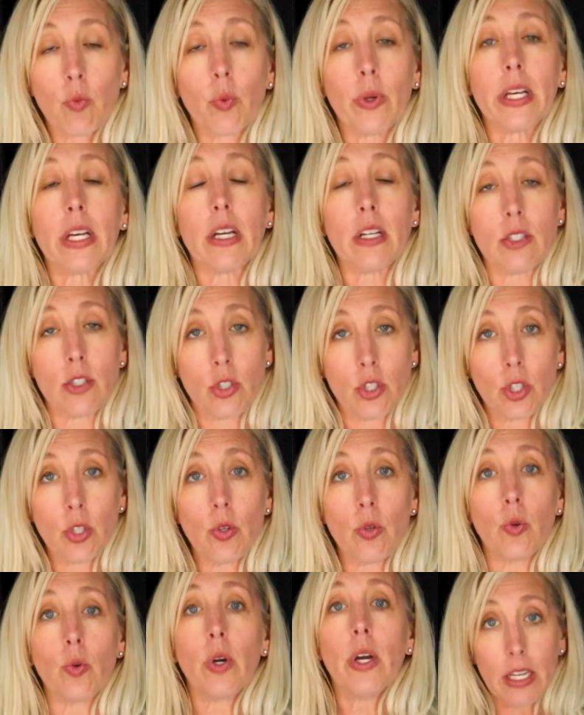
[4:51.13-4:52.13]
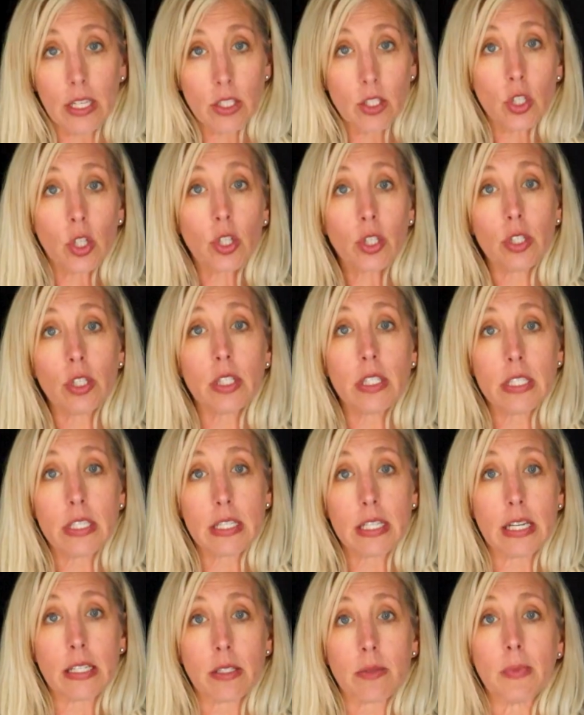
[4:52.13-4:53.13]
we can do internal
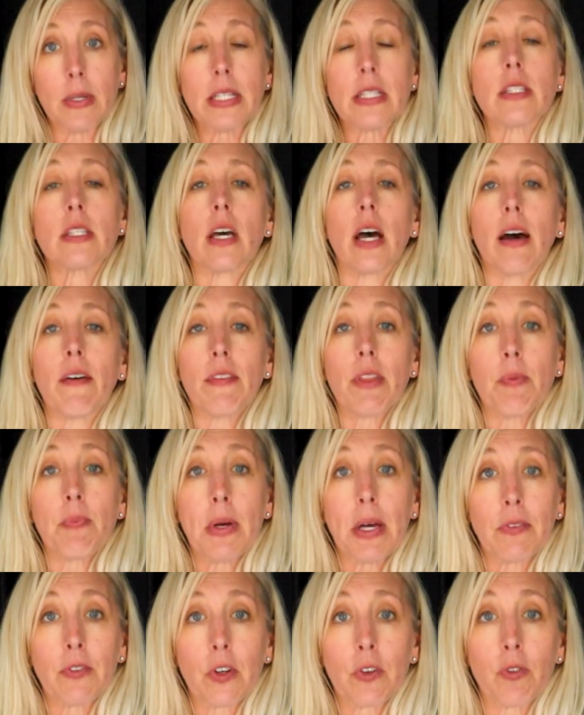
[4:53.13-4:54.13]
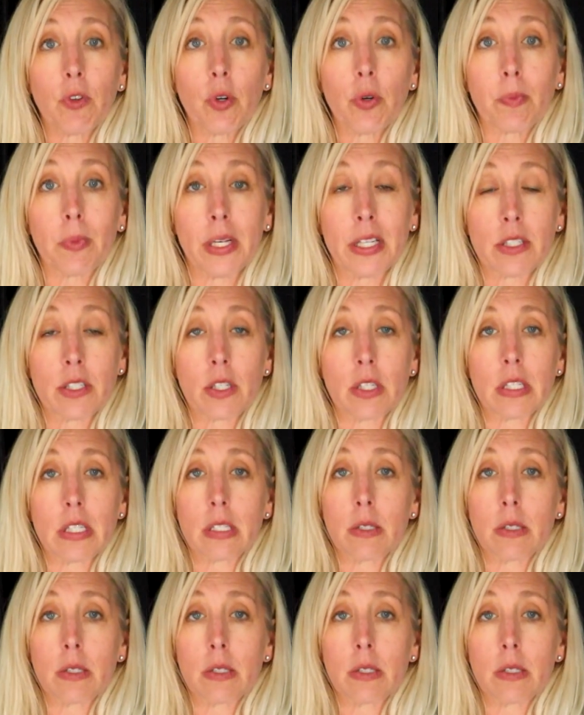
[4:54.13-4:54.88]
assessments of the pelvic floor muscles,